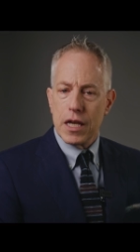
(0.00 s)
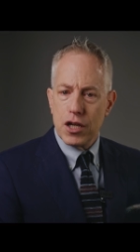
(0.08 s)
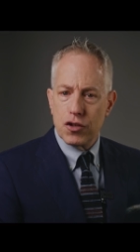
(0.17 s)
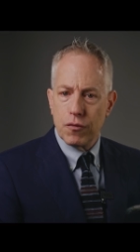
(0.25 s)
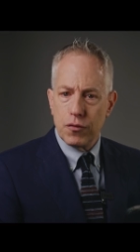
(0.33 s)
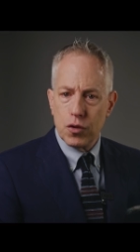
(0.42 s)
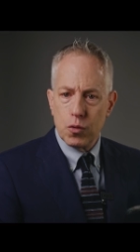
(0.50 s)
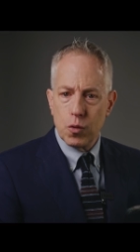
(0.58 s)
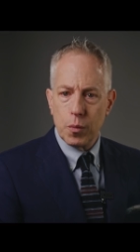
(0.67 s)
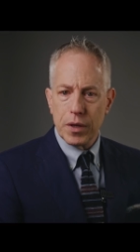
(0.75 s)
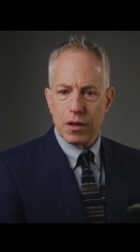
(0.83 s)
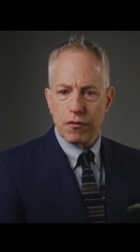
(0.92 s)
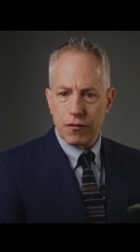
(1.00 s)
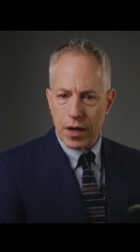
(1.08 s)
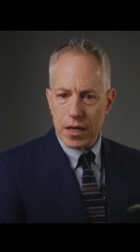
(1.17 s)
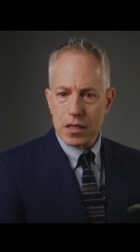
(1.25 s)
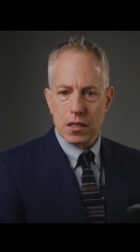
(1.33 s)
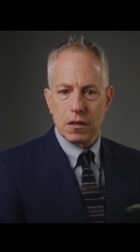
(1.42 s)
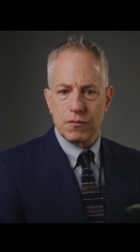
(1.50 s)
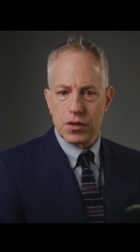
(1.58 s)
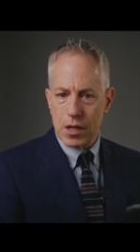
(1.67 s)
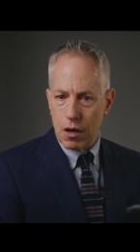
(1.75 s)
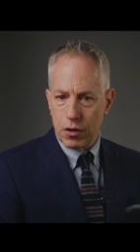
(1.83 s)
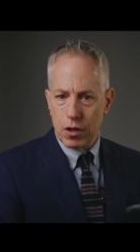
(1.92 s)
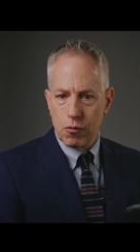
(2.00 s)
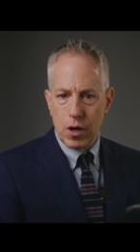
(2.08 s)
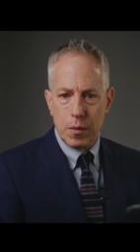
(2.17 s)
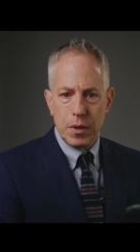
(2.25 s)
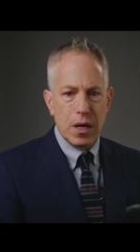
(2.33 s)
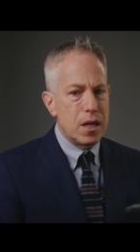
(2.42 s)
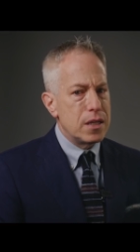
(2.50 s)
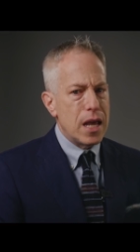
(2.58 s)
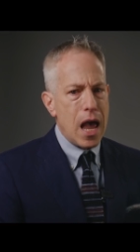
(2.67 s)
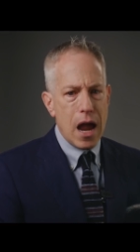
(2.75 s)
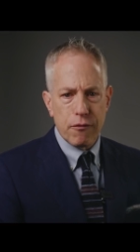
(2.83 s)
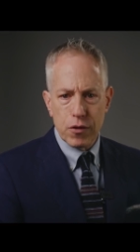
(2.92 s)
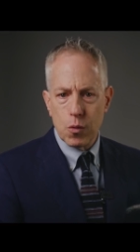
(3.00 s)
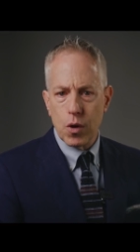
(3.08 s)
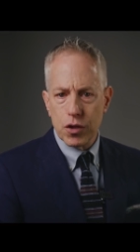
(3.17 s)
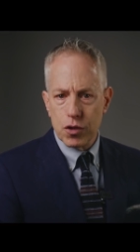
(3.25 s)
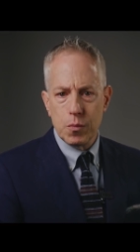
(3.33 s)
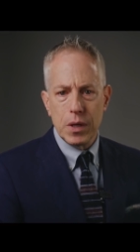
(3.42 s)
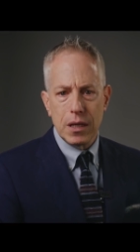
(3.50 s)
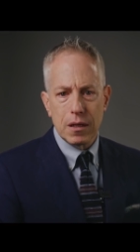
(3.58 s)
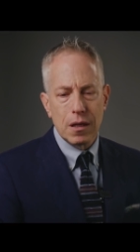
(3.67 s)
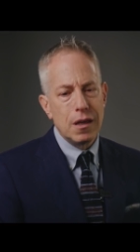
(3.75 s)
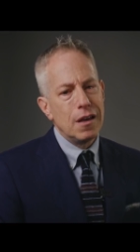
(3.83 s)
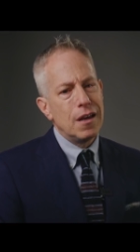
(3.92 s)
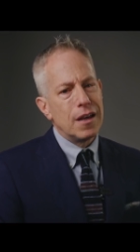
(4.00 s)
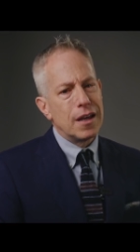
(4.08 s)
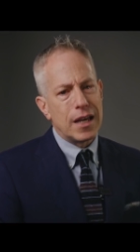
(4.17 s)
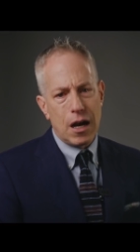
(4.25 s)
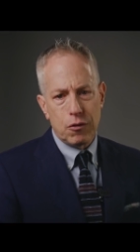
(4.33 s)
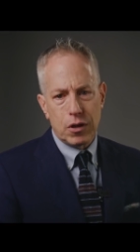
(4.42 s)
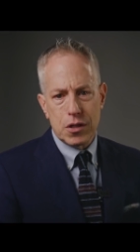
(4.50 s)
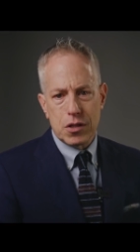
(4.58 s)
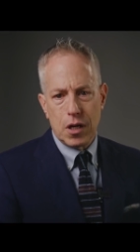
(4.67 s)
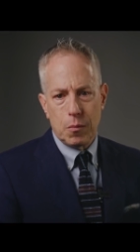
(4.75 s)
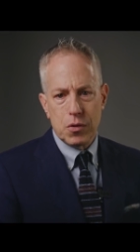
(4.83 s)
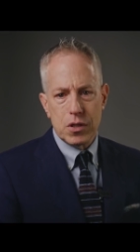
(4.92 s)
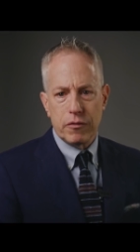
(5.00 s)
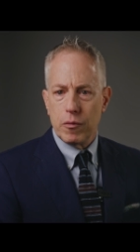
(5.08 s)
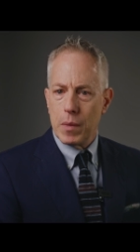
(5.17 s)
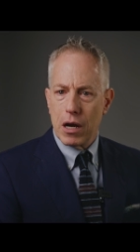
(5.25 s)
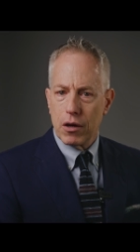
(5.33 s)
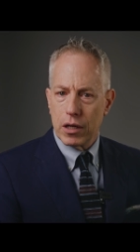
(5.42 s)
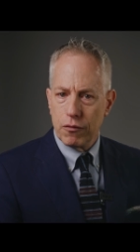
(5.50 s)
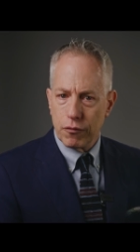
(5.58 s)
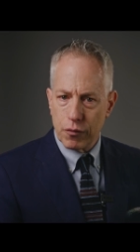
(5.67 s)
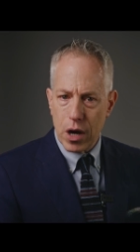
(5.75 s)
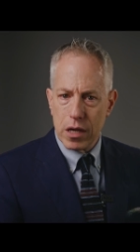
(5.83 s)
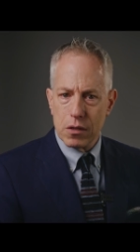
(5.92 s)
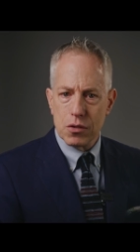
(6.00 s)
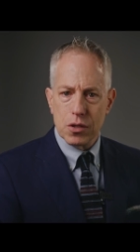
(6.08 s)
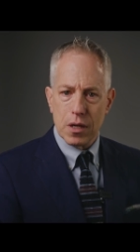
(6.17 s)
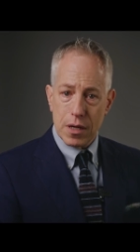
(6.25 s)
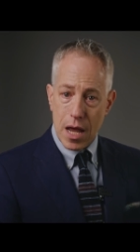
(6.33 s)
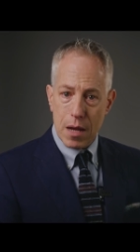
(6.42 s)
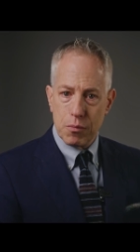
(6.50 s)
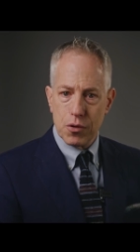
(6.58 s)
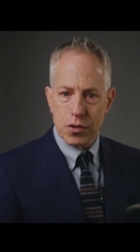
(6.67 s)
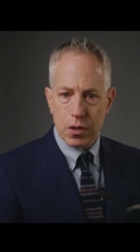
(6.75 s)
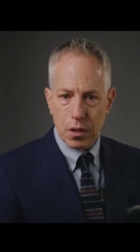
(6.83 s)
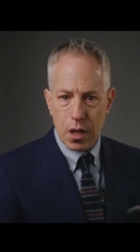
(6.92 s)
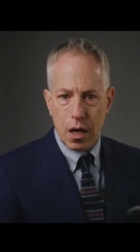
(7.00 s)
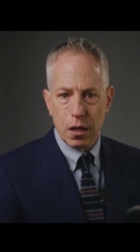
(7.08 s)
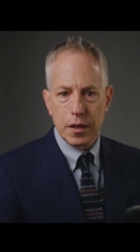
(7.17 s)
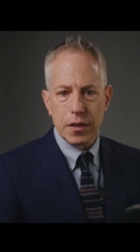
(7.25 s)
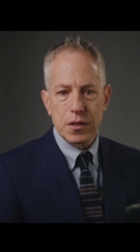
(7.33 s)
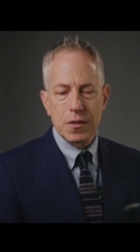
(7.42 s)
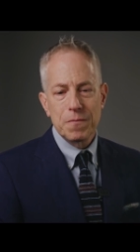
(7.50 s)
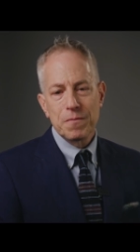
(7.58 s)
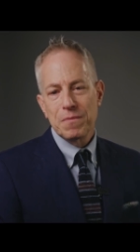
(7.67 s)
Each of you will be the face of Saudi Arabia to everyone you meet, countless numbers of American friends and neighbors and colleagues.